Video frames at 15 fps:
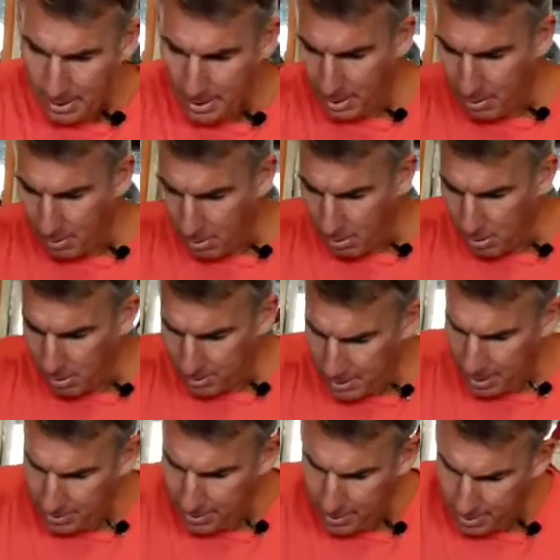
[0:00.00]
Get it all
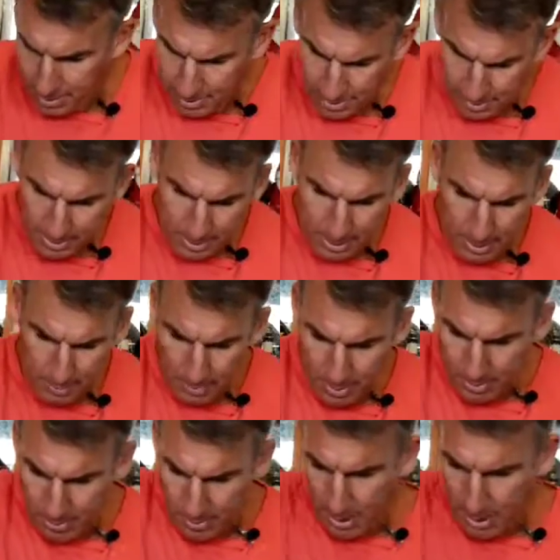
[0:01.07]
together here.
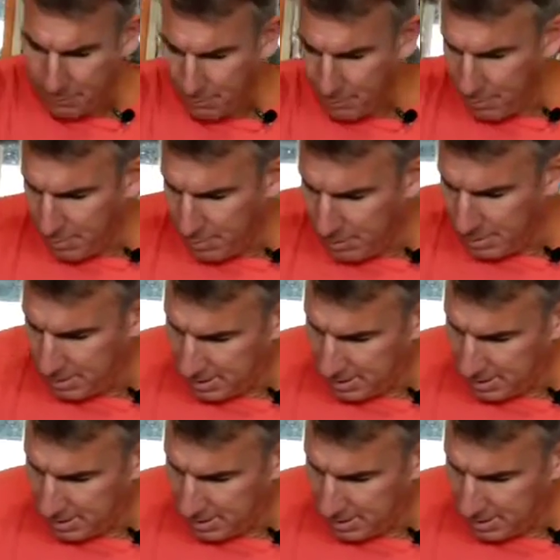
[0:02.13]
Run your knife through it.